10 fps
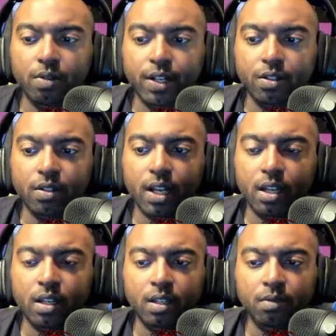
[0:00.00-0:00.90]
I just got
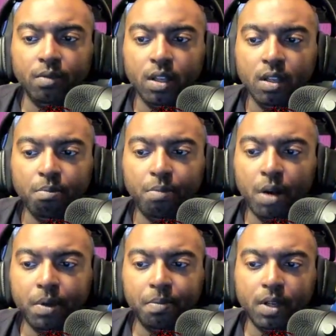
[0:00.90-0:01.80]
to
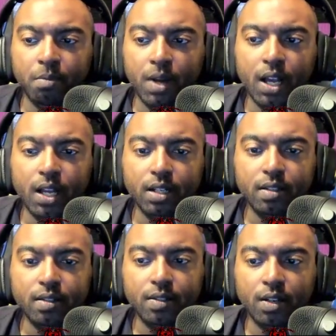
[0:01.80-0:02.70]
bump up their
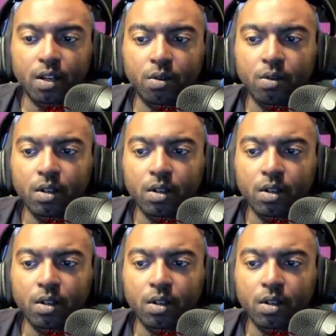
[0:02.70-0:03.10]
mods. So,